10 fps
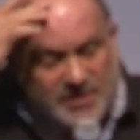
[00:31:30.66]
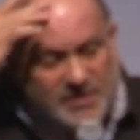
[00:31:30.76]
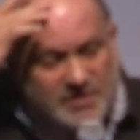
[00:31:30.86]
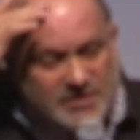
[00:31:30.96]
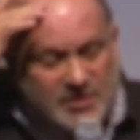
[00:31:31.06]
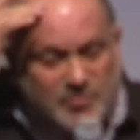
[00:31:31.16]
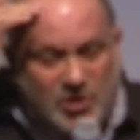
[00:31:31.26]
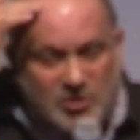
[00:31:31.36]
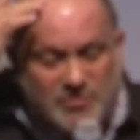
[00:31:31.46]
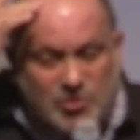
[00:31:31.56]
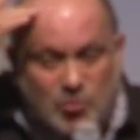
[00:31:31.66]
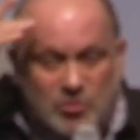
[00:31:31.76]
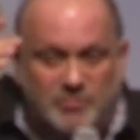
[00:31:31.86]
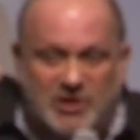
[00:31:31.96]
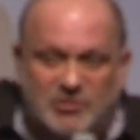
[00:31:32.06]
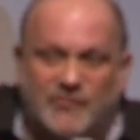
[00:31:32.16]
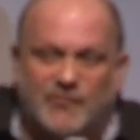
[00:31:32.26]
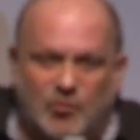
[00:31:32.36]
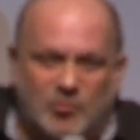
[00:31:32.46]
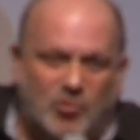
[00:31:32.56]
in the apartment or about the
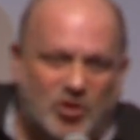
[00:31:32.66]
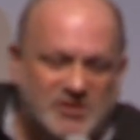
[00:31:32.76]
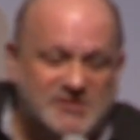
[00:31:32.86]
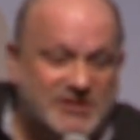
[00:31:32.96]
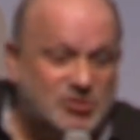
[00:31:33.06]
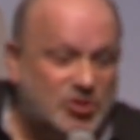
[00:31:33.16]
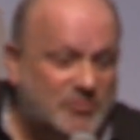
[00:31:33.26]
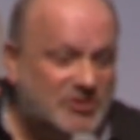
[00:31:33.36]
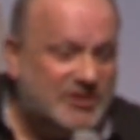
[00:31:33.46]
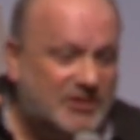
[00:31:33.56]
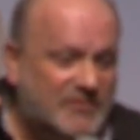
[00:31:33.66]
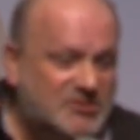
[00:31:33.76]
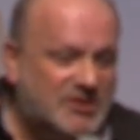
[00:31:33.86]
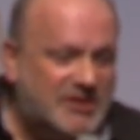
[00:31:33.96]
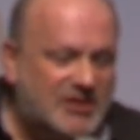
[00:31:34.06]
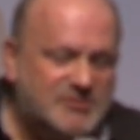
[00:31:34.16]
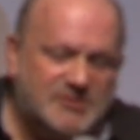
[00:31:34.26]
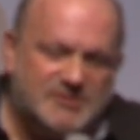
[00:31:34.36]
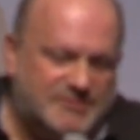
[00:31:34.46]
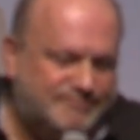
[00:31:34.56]
4 bodies that German television
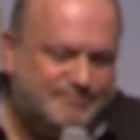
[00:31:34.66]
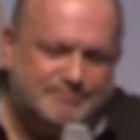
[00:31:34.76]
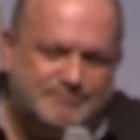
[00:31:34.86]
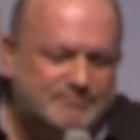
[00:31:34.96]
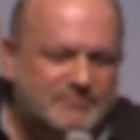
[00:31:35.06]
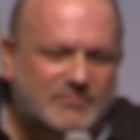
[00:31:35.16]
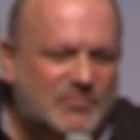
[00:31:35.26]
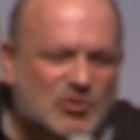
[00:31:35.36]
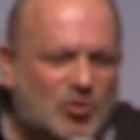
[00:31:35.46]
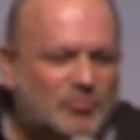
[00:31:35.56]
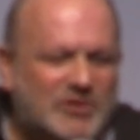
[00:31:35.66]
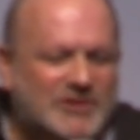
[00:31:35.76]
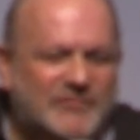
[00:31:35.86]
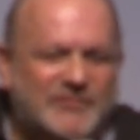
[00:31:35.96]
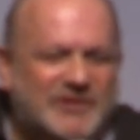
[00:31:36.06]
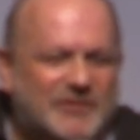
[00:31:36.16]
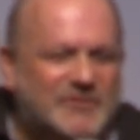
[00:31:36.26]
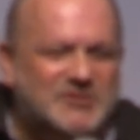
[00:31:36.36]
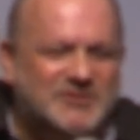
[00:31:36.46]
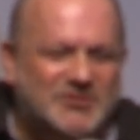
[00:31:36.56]
announces, don't believe
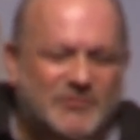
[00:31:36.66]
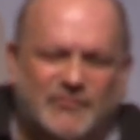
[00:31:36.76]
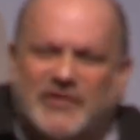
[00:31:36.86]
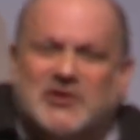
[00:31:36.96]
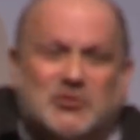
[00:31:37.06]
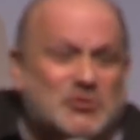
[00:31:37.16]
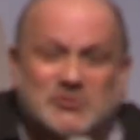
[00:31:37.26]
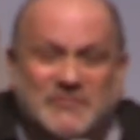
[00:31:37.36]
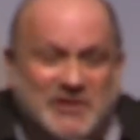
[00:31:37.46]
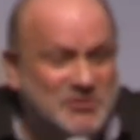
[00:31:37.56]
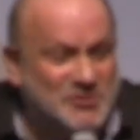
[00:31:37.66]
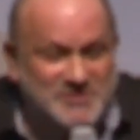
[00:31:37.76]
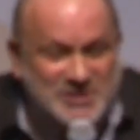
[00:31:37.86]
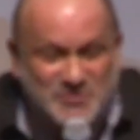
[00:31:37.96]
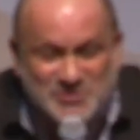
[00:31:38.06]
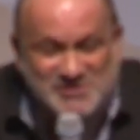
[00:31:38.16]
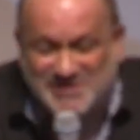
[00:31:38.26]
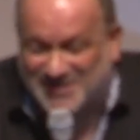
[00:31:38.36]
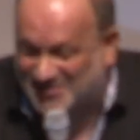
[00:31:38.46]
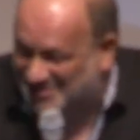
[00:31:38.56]
television, you know, fake news, that's what you
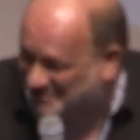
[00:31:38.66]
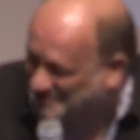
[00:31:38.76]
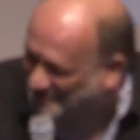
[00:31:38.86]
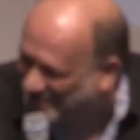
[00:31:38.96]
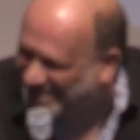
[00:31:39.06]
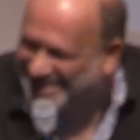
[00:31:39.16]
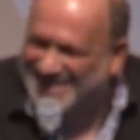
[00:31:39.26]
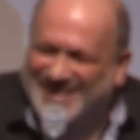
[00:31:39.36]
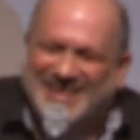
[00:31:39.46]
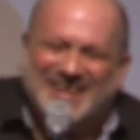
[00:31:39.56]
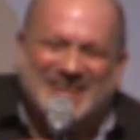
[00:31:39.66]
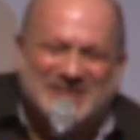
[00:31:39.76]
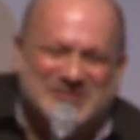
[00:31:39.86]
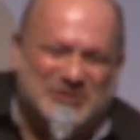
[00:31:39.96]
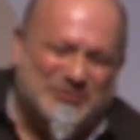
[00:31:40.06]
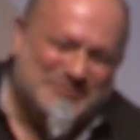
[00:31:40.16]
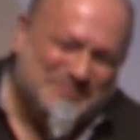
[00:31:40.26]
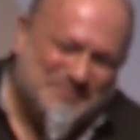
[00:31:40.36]
say here, no? So